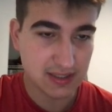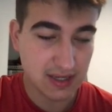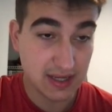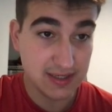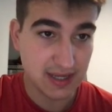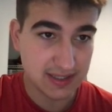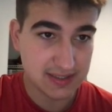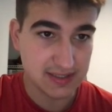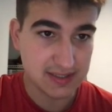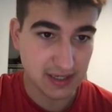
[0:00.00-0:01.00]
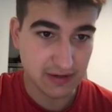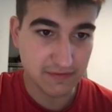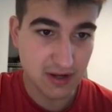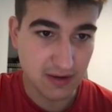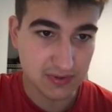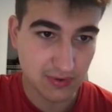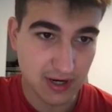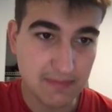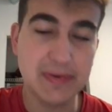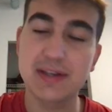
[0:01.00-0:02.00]
index inside of nums,
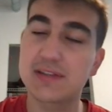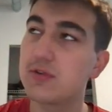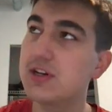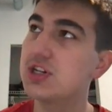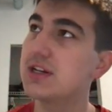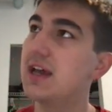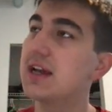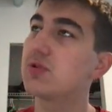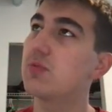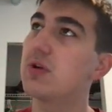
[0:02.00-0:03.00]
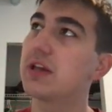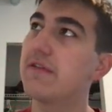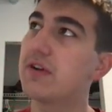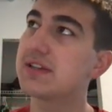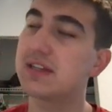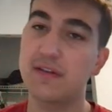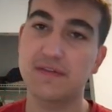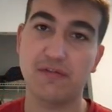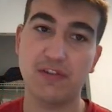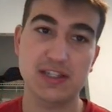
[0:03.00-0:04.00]
right? Because for each index, we want to give ourselves
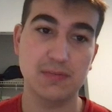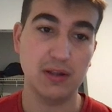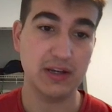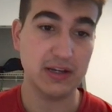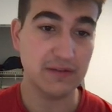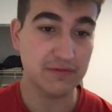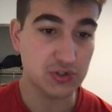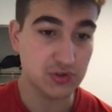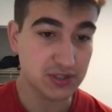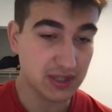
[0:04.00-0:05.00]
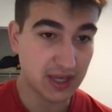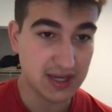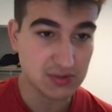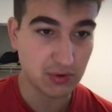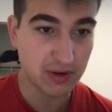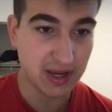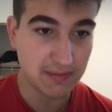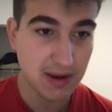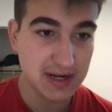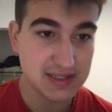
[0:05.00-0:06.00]
the flexibility of choosing the case where we add a
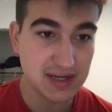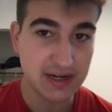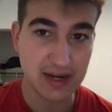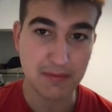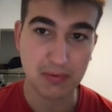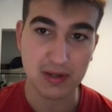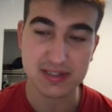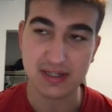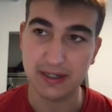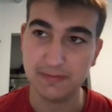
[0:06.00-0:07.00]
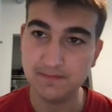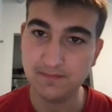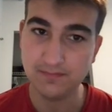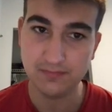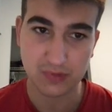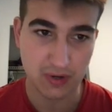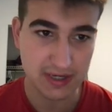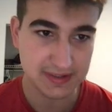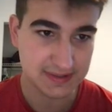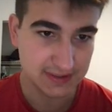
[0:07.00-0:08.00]
minus sign and a plus sign, right?